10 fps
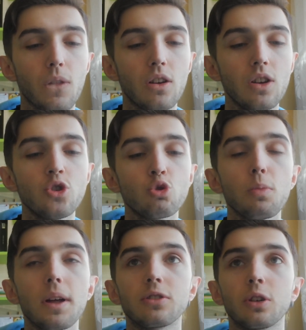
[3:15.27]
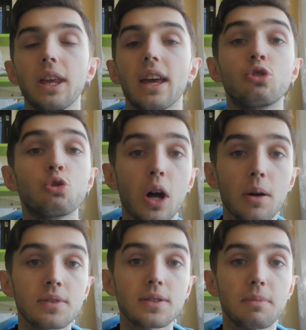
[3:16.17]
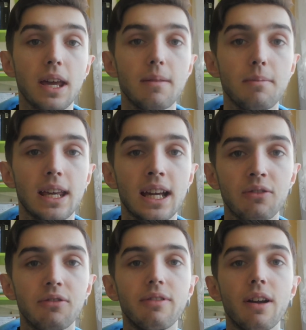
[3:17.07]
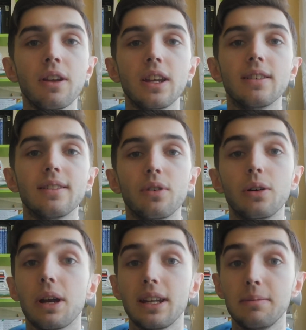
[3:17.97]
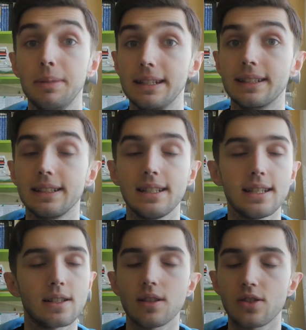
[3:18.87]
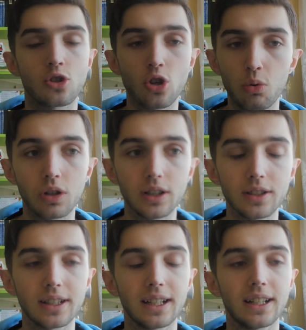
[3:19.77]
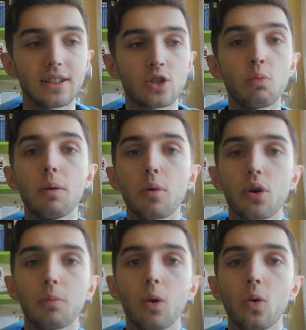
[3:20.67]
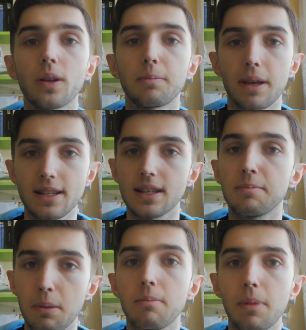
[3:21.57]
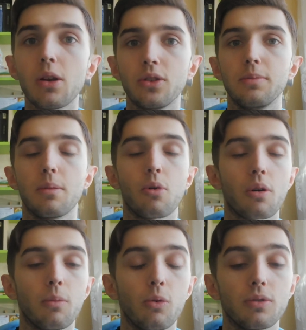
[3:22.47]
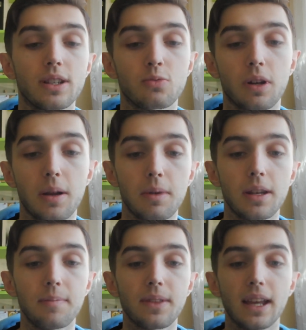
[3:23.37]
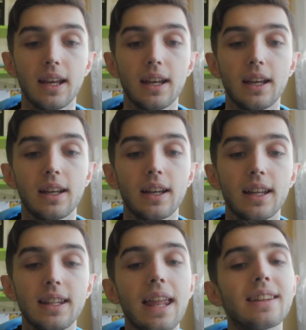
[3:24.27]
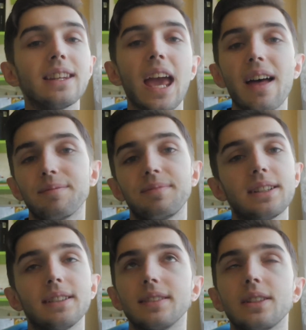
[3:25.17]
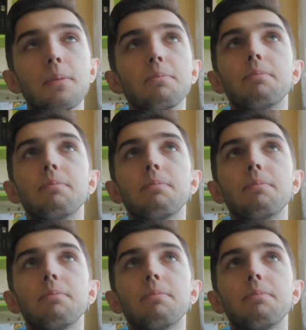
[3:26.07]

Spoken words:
Instrumental, yeah, drums make a very great beat. It's so good, so memorable. It makes the melody memorable. That's what I mean. And then, yeah, the